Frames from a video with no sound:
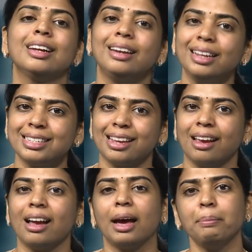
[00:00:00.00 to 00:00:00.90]
Let's
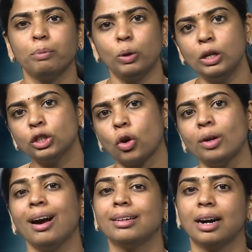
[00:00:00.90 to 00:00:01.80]
say I am bullish
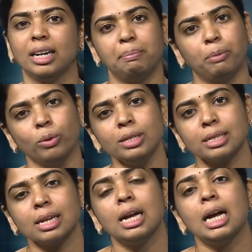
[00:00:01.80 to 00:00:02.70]
on Adani Ports